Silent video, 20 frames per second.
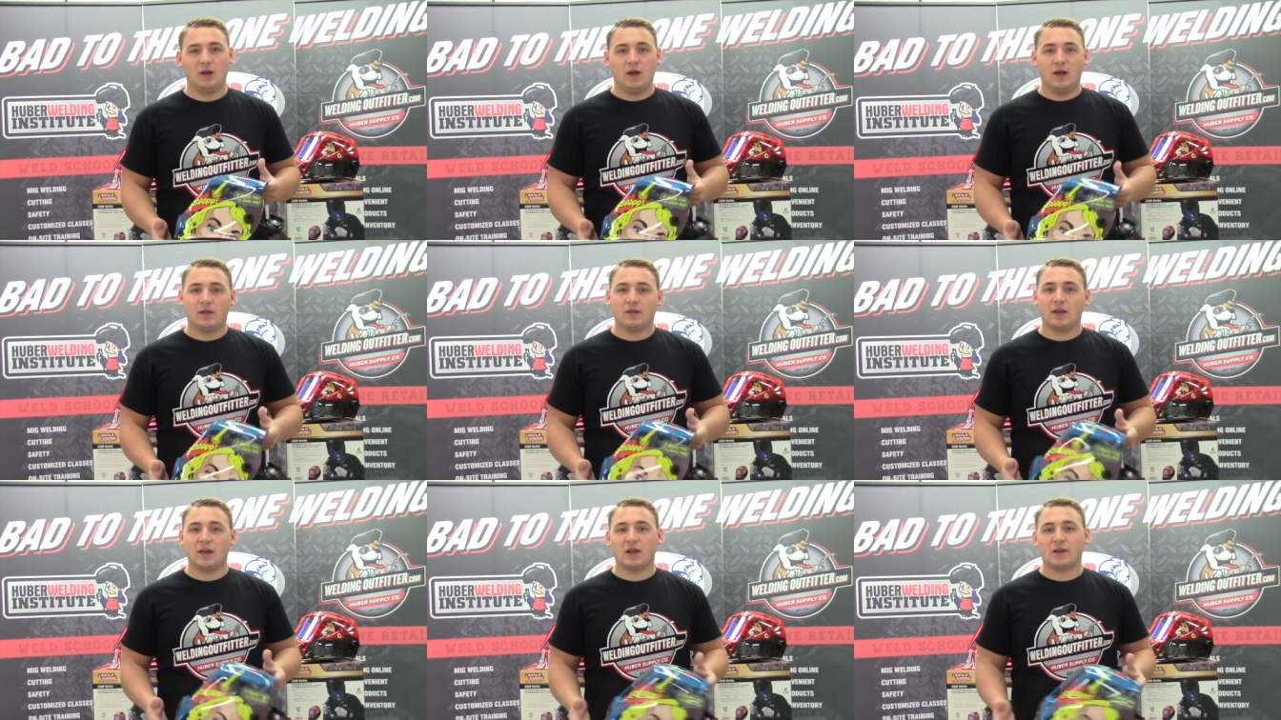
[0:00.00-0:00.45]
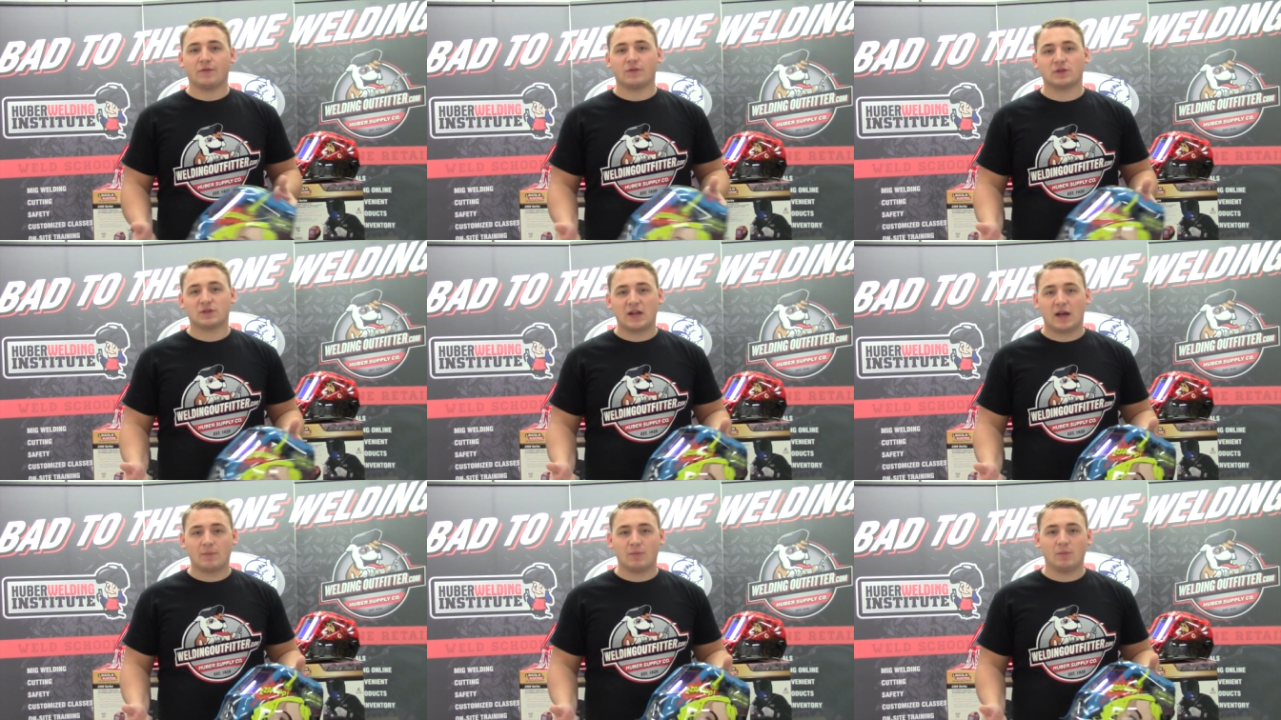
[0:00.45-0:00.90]
Thank you for
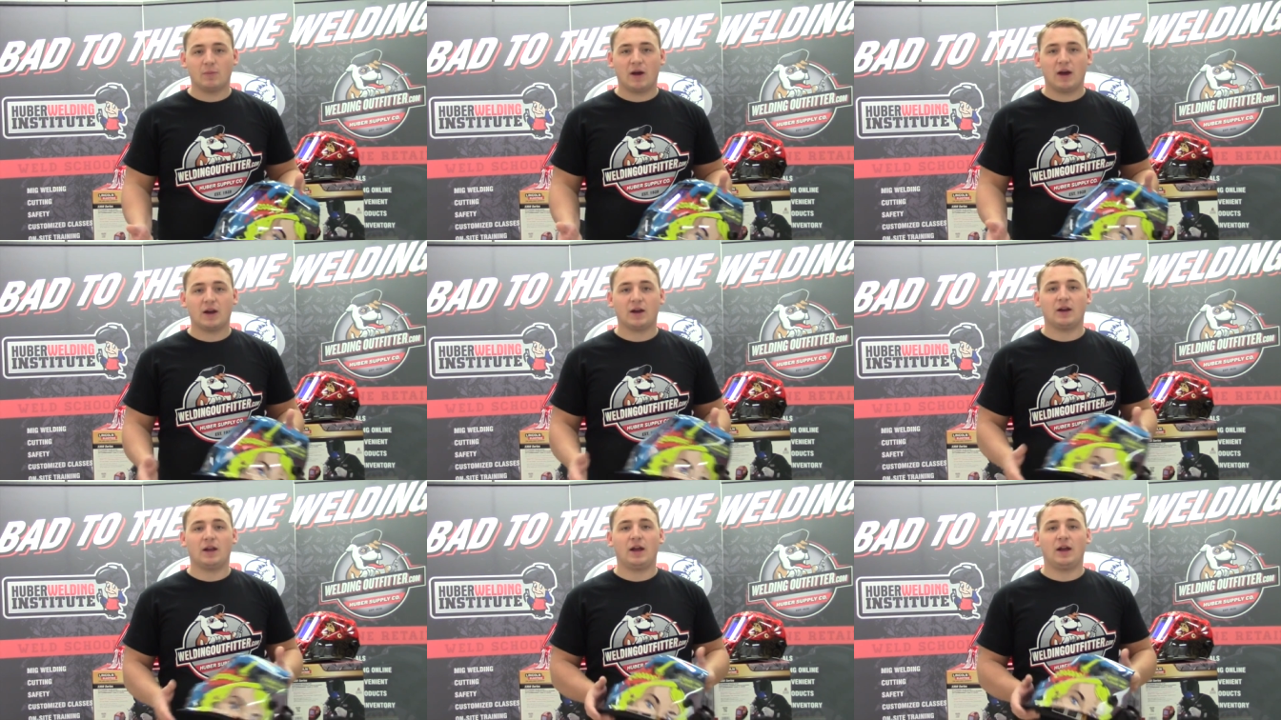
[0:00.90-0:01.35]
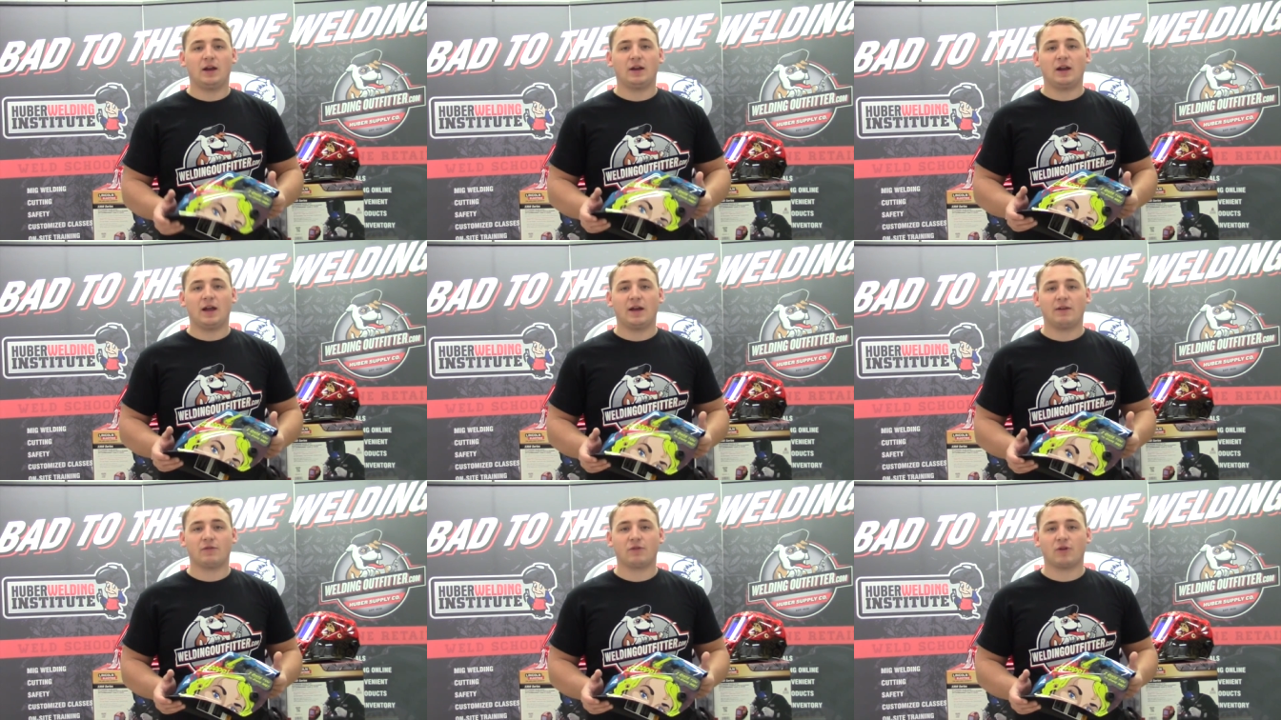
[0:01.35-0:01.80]
stopping by today and
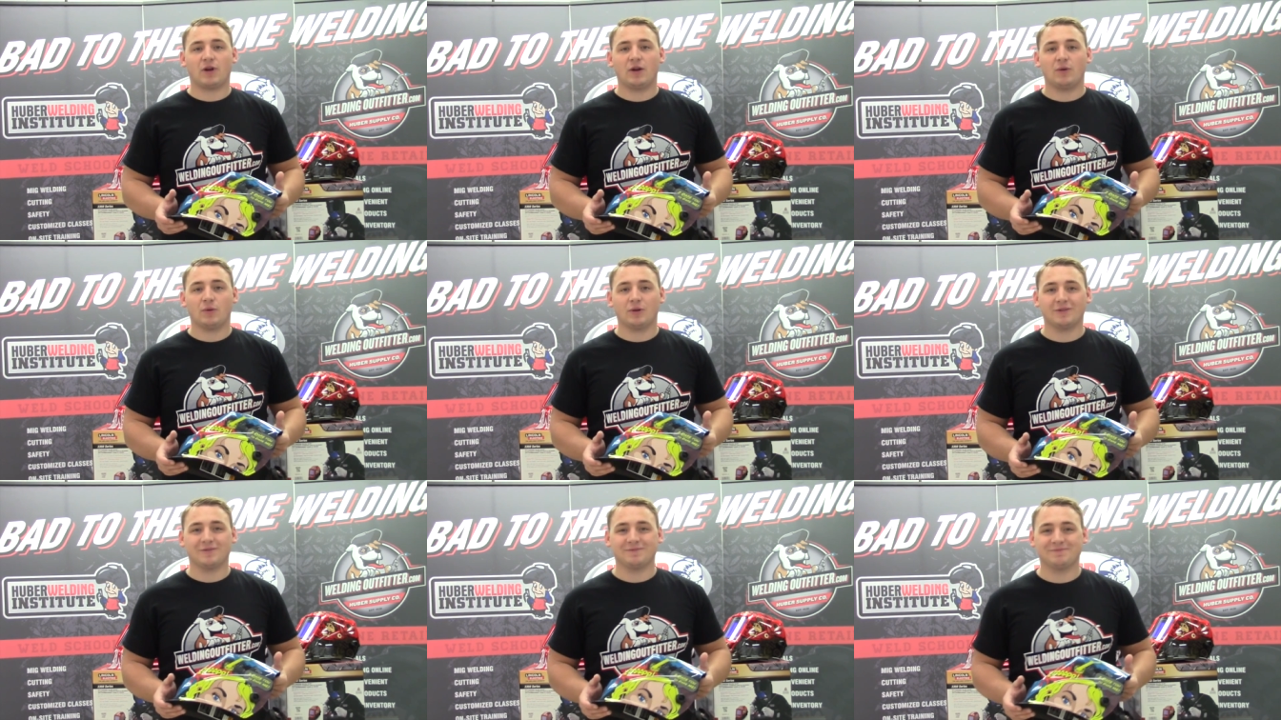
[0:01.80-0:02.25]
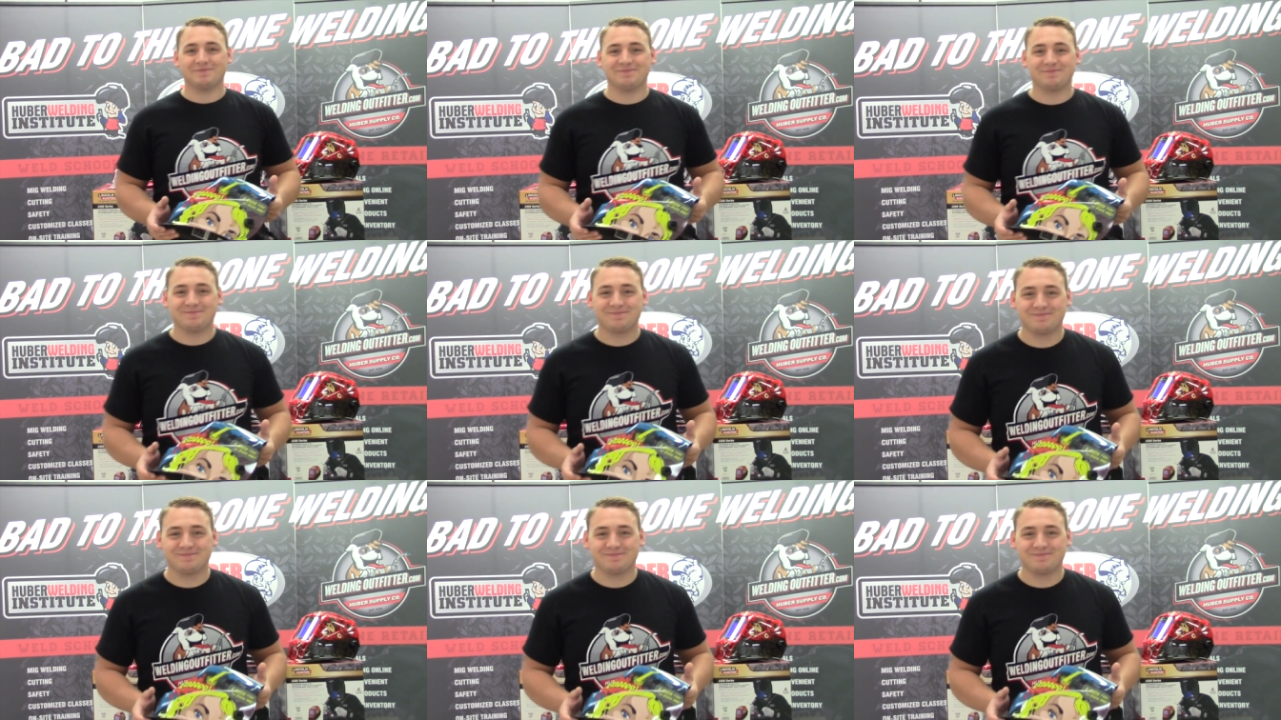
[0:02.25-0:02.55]
have a great one.